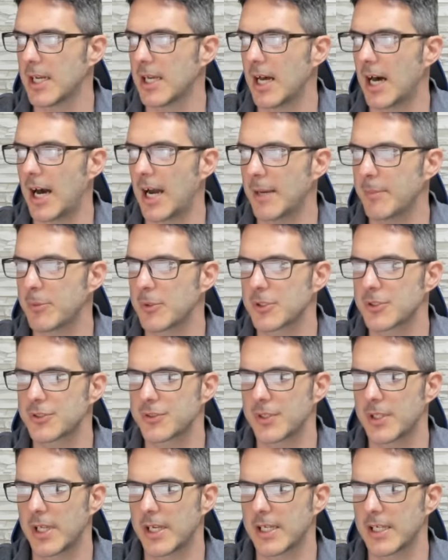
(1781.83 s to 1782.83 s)
I personally
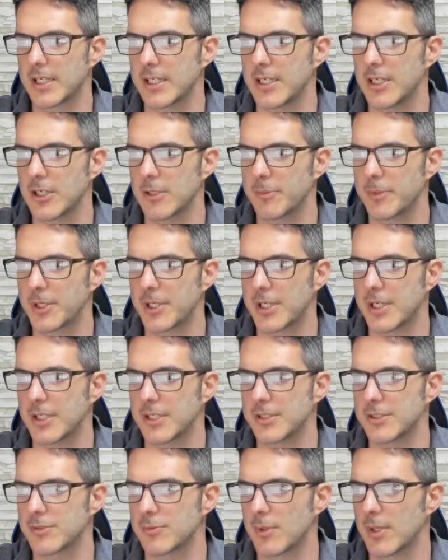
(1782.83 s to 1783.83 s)
like it here
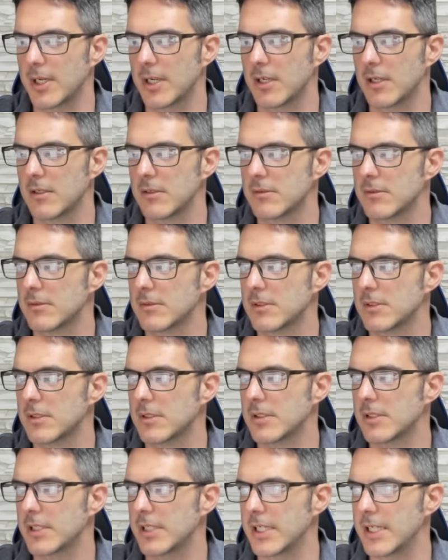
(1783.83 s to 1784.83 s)
because, well,
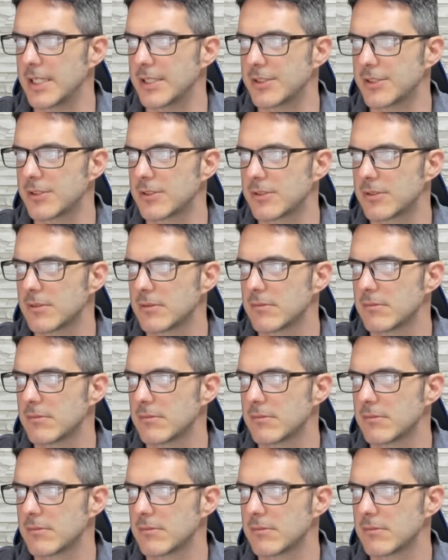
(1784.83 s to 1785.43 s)
it